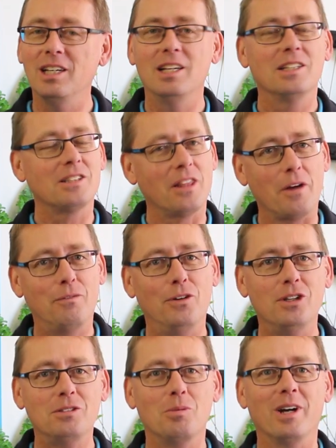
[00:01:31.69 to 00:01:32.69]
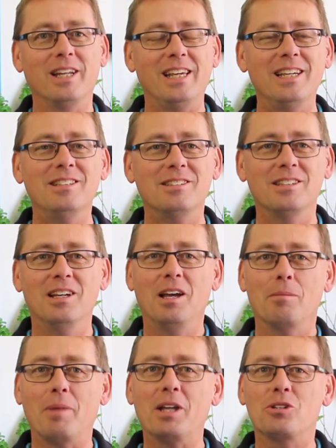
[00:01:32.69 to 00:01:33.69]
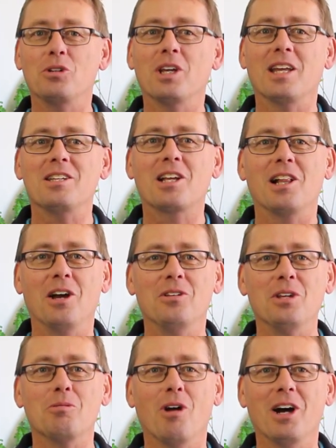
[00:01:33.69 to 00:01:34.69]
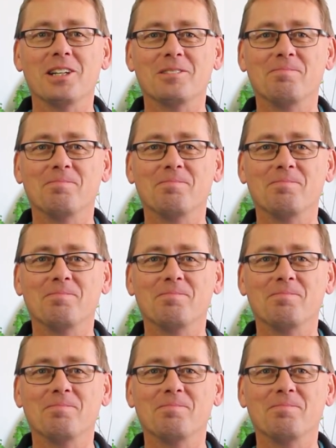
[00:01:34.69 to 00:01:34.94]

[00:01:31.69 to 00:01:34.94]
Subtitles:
So our first one is, make sure you get your clothing right.